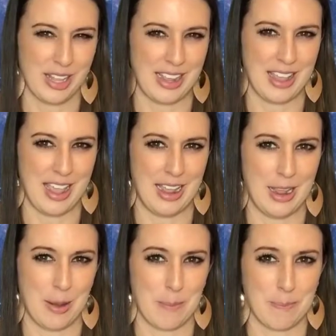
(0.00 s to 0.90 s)
like
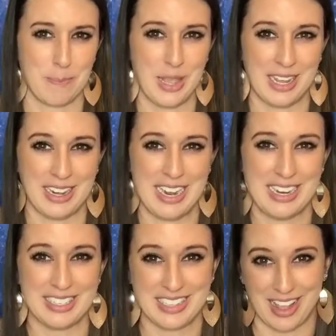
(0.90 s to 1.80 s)
a pick and
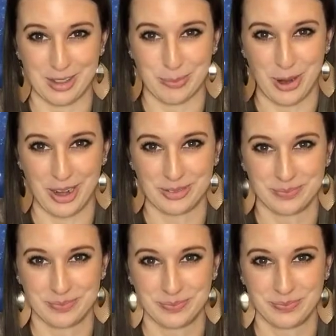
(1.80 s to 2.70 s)
eat salad bar.
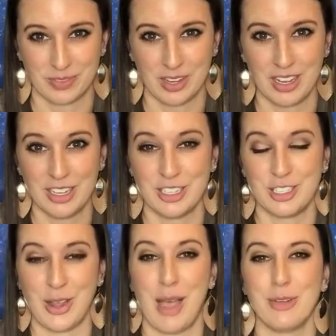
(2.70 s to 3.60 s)

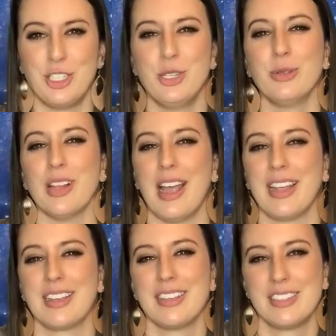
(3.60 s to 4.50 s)
So how would you
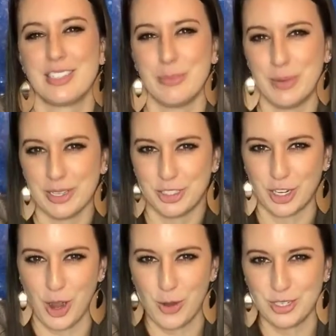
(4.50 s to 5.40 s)
like to build
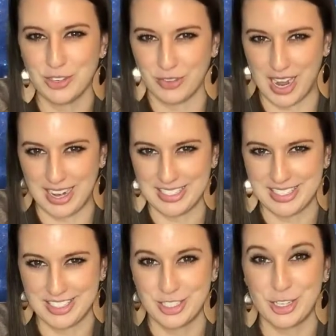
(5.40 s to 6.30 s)
your own
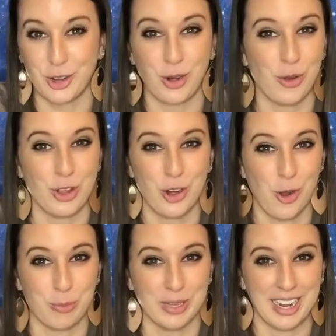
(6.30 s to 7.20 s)
device to grow your
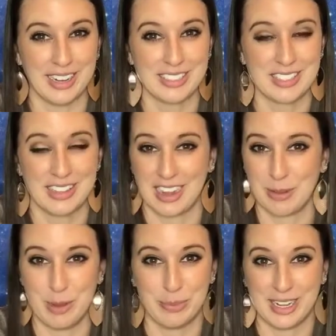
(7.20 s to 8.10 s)
own plants that can
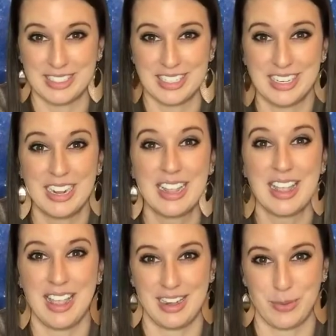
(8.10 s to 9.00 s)
be planted
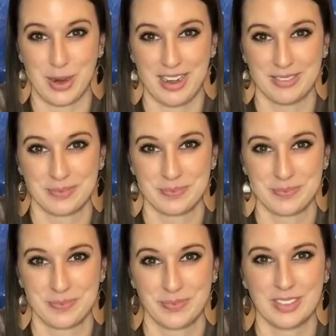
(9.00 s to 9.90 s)
anywhere?
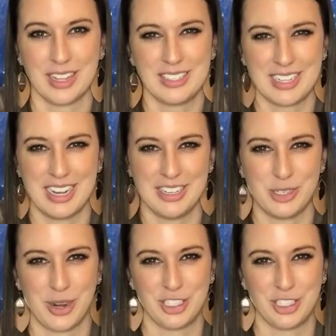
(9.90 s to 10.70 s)
Let's get into our